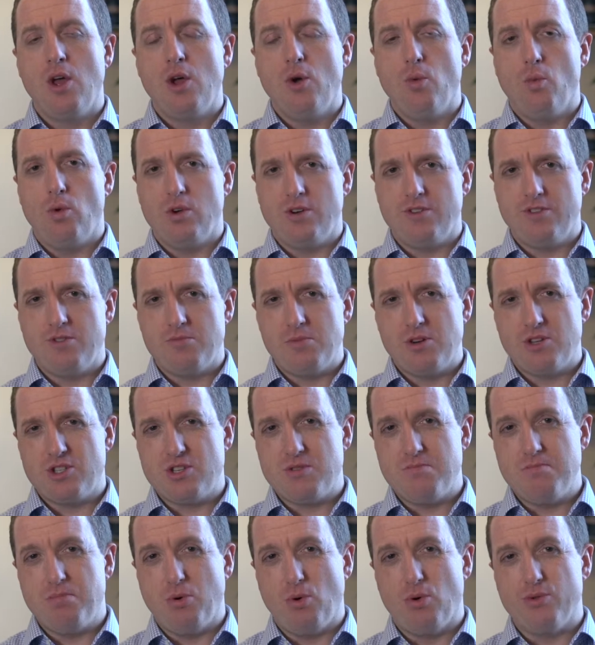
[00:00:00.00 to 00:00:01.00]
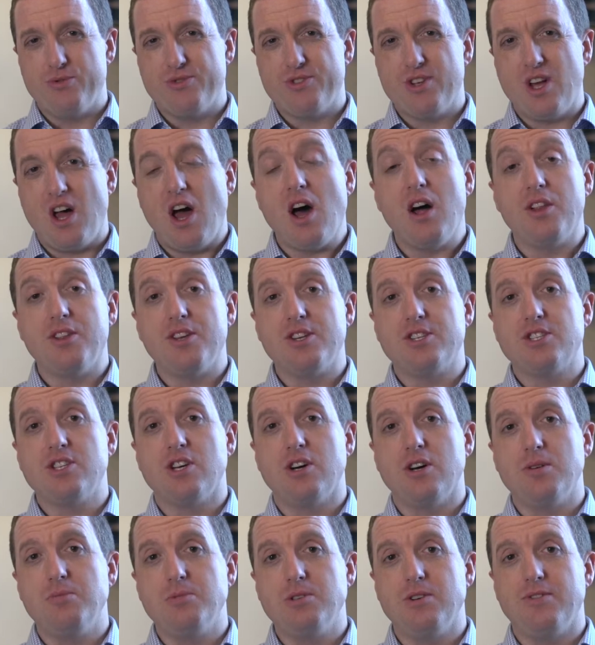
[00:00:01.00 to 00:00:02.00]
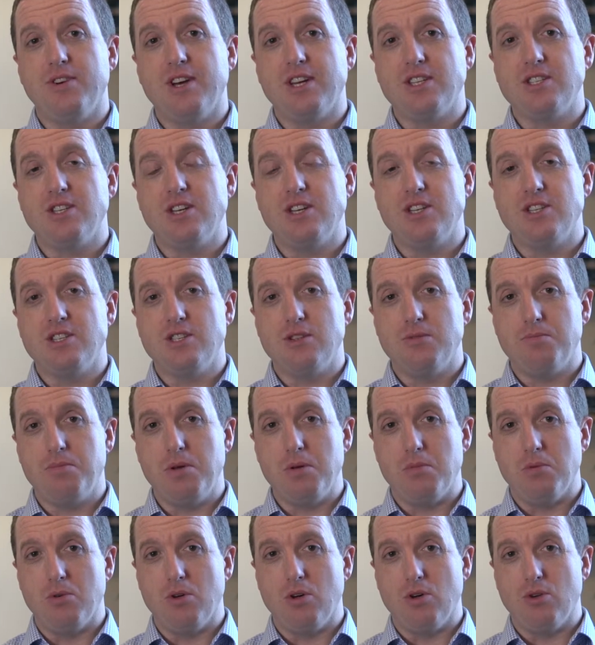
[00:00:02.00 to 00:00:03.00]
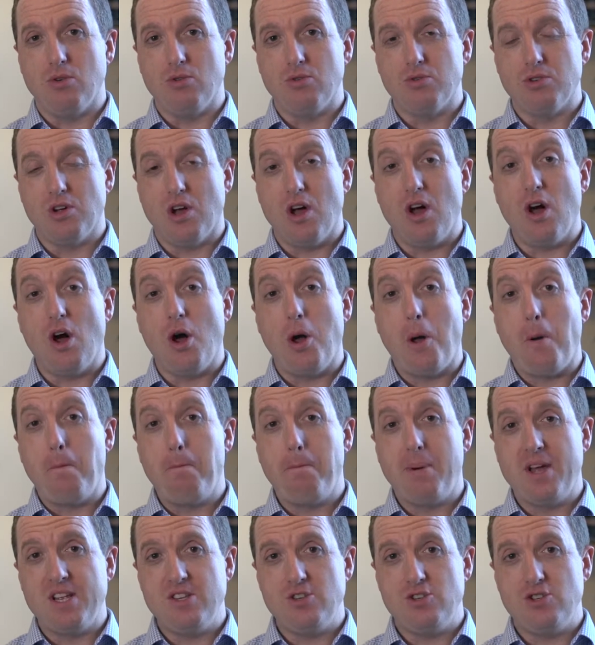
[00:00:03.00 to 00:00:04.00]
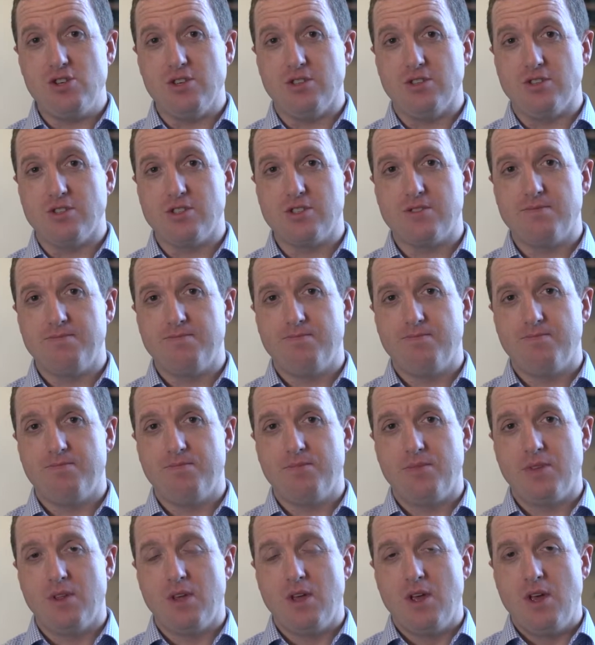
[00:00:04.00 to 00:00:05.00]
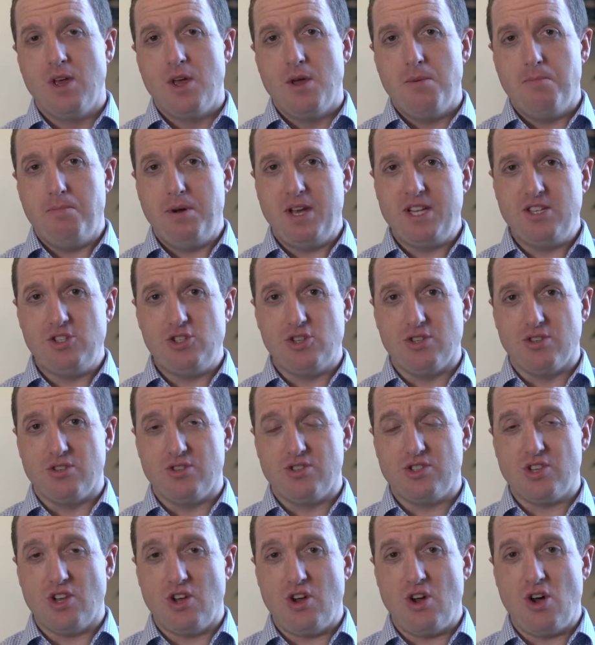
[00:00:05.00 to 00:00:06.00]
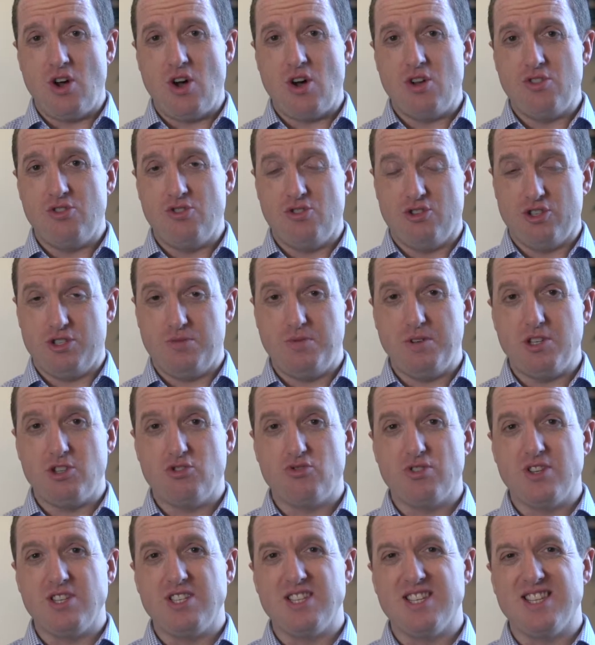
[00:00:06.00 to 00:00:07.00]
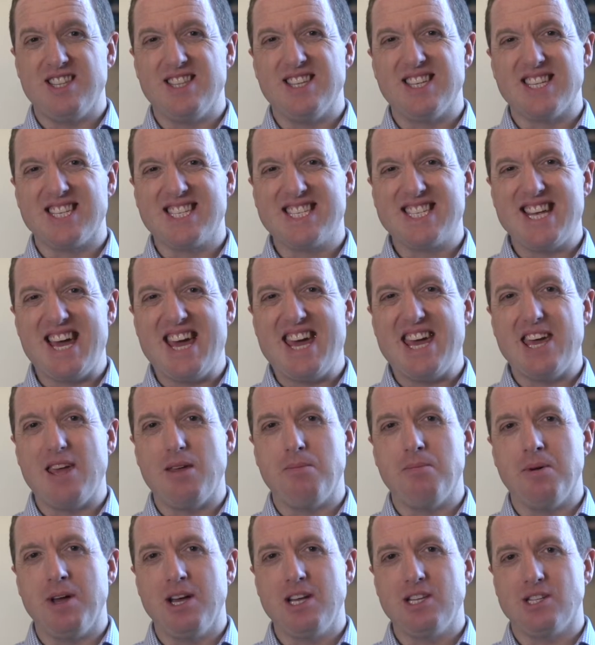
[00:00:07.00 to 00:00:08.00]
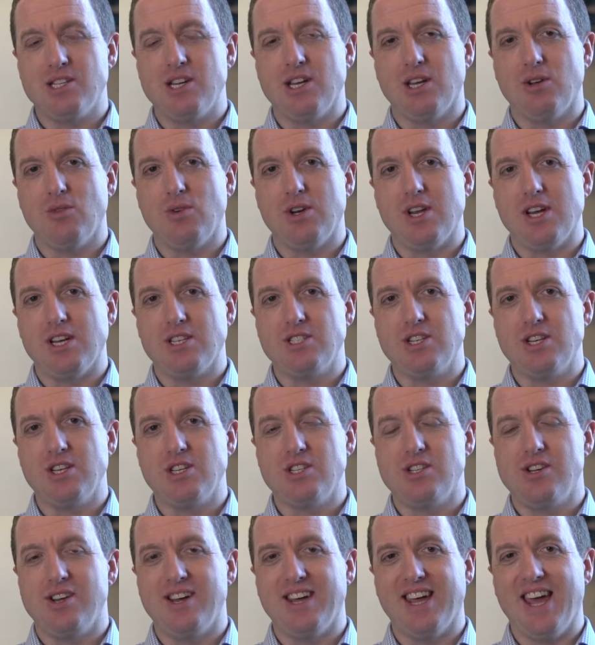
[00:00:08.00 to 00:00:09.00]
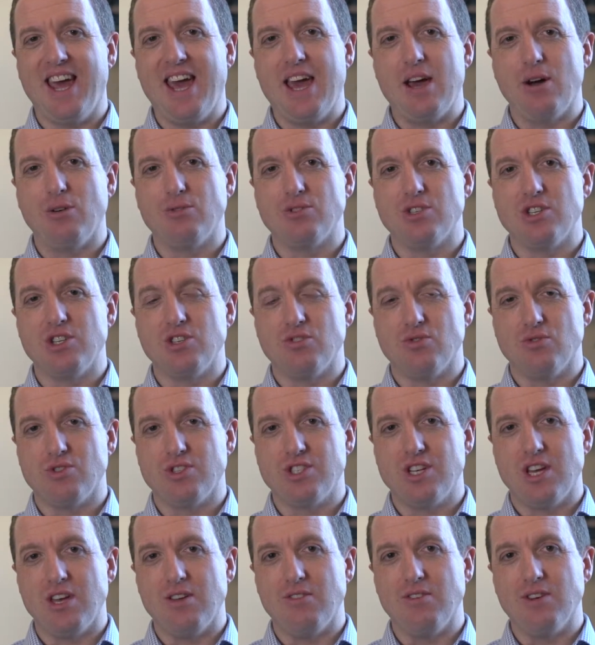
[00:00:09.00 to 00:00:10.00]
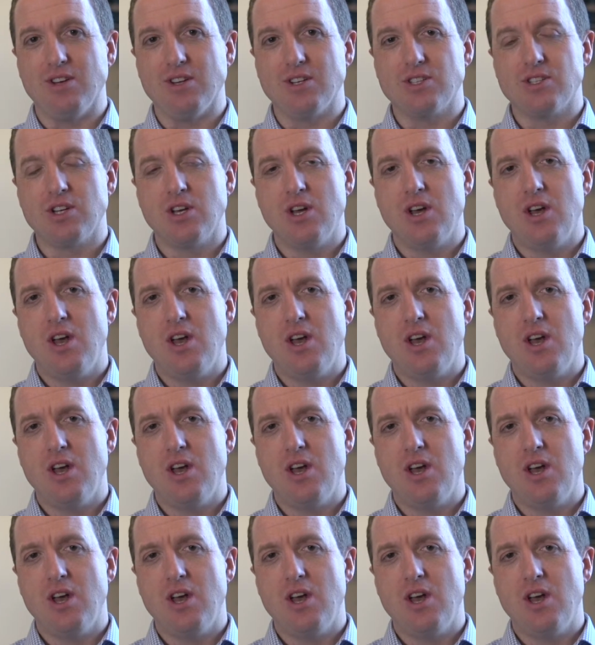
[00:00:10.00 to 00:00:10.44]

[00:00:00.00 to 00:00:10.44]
One of the most important other types of assets that people hold are pensions. Pensions are not to be treated the same as liquid assets like houses or savings.